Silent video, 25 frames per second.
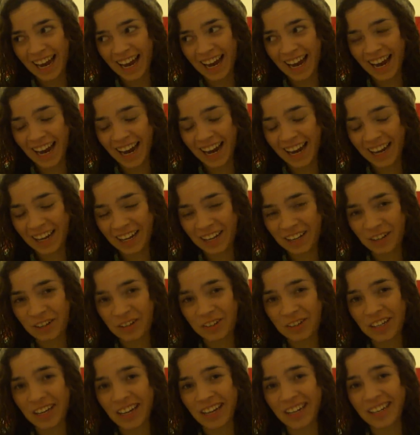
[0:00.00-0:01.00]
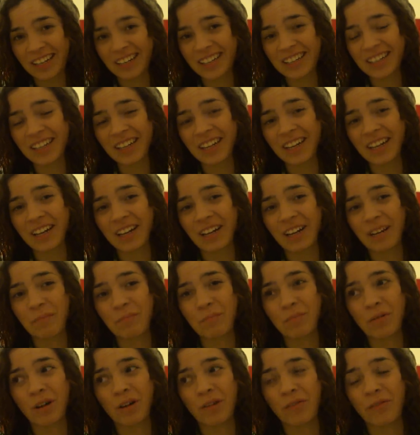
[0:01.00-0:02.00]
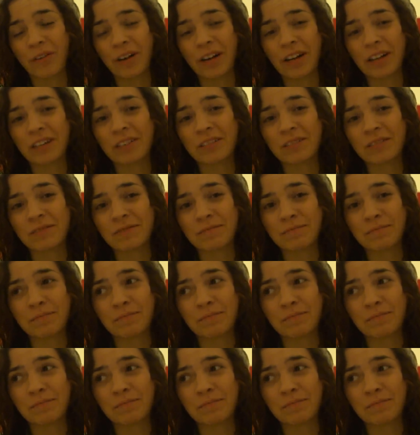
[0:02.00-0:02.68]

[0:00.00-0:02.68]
I created a profile